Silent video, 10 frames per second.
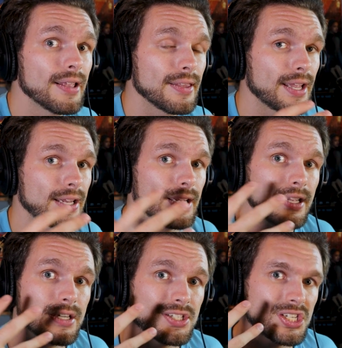like
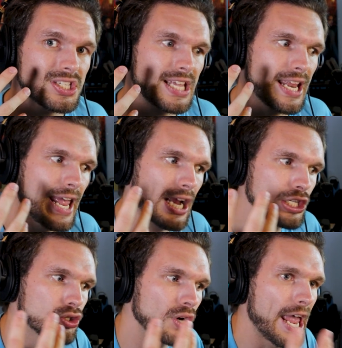just that
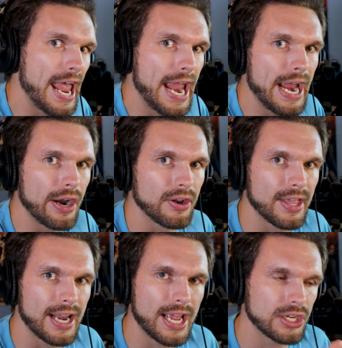extra air,
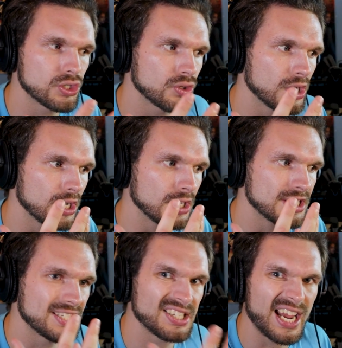that extra
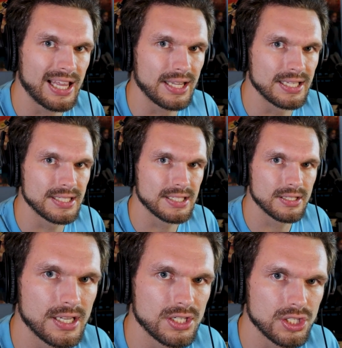
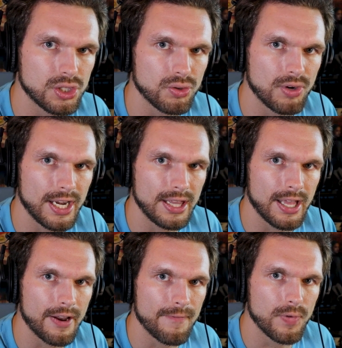silence, and just creating
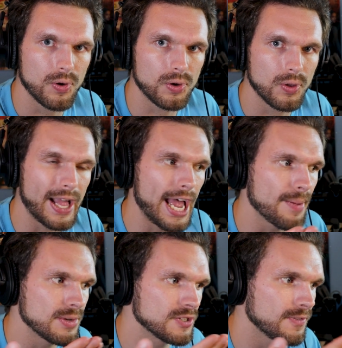that vocal
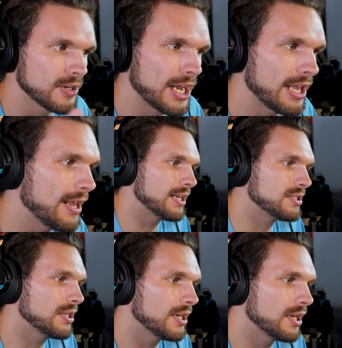atmosphere. I
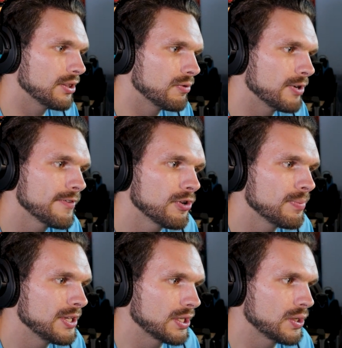it's the uh, the
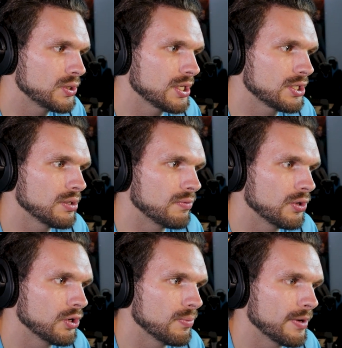reverb and the acoustics in the
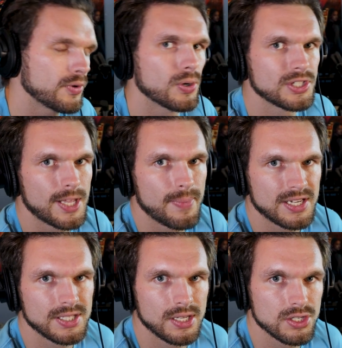room, and of course they
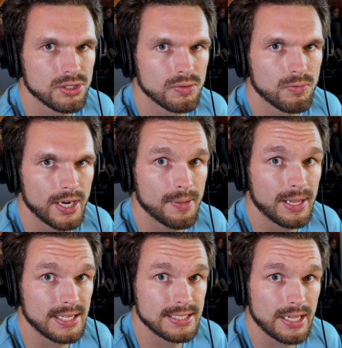mixed it in a certain way to
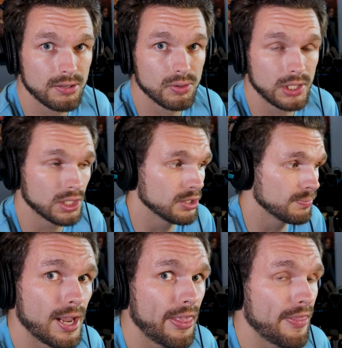make it sound really
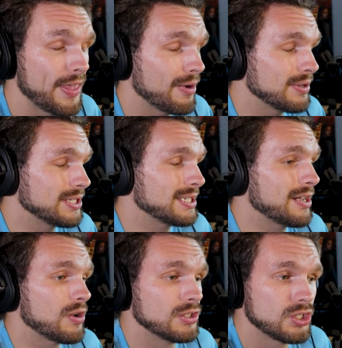good. But I thought that was
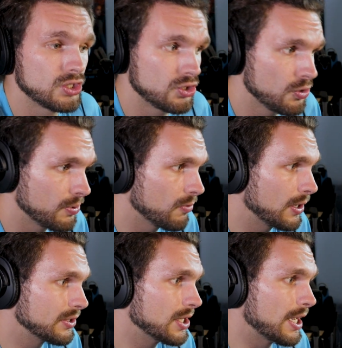super
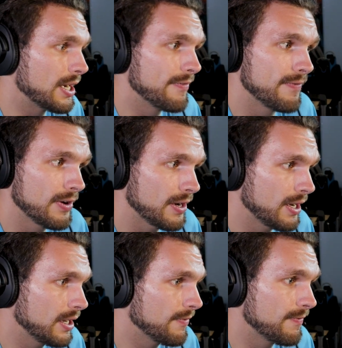well done,
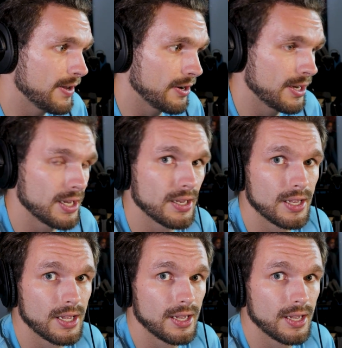very very